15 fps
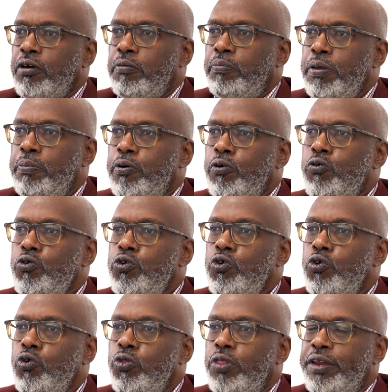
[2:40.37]
people who
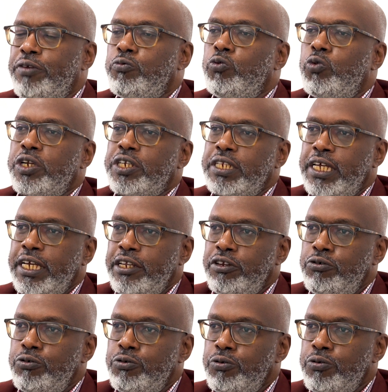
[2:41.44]
know that what they
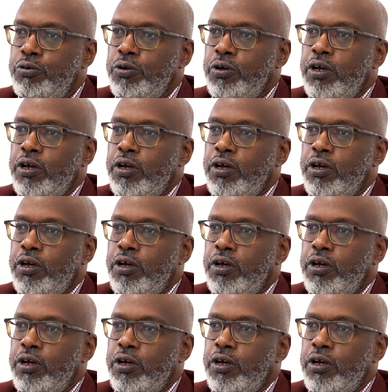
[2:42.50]
do